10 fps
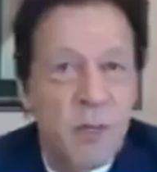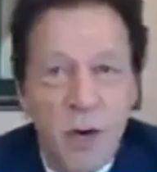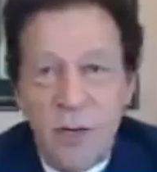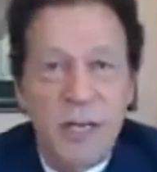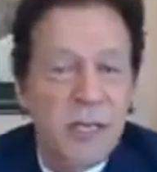
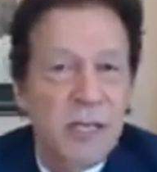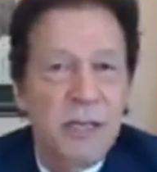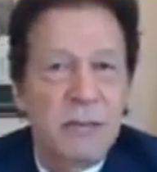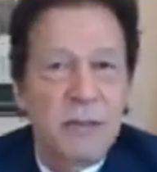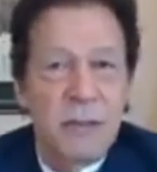
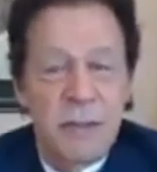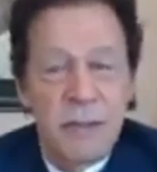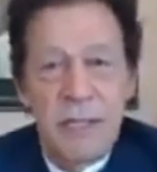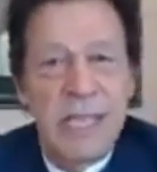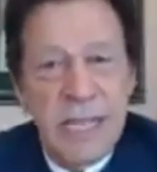Congress,
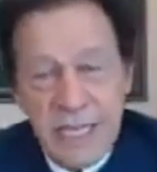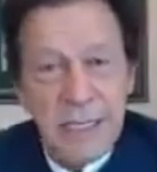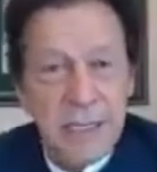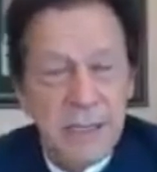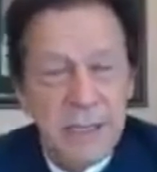
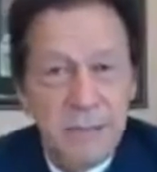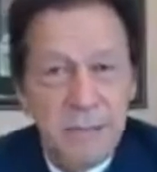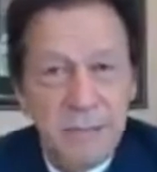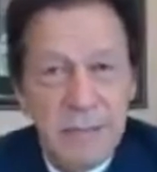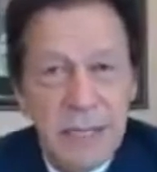senators,
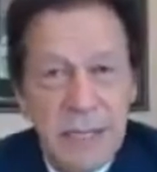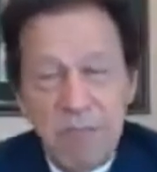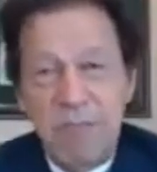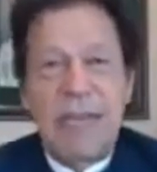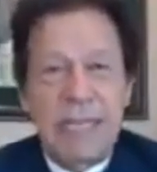
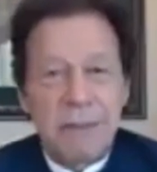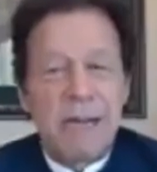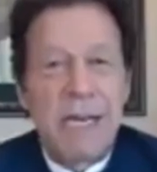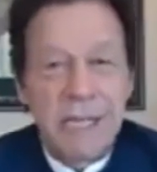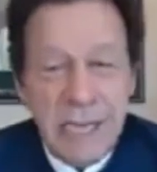make them
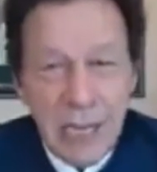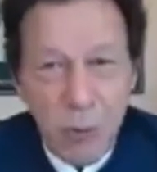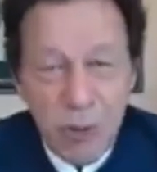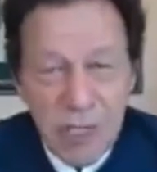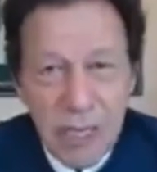
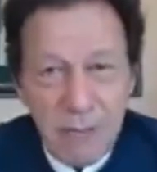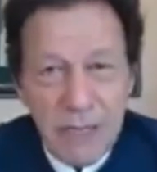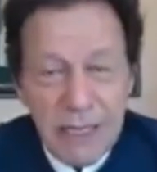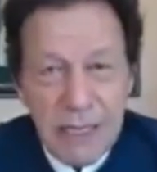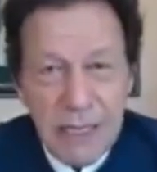understand what's
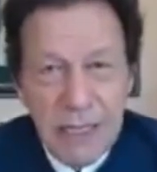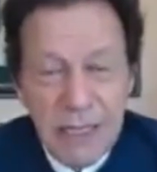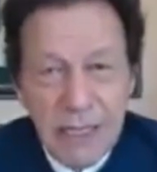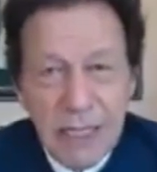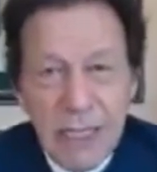happening.
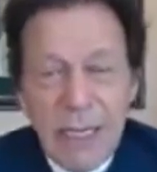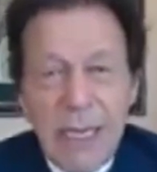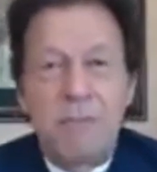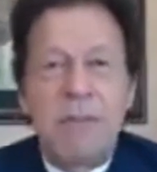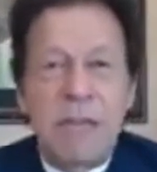
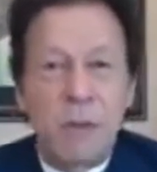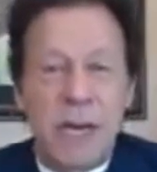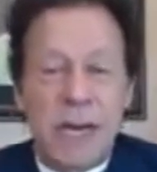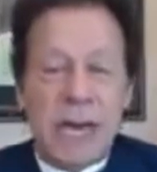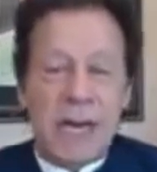
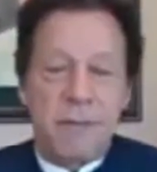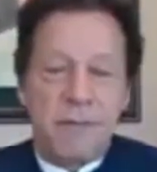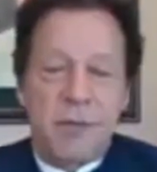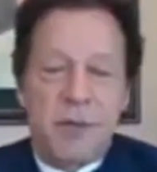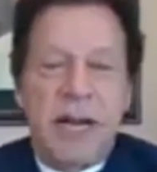Meanwhile,
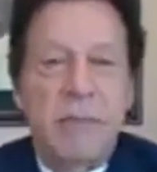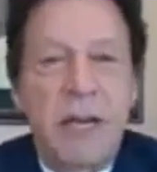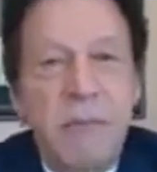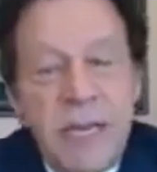I'm trying my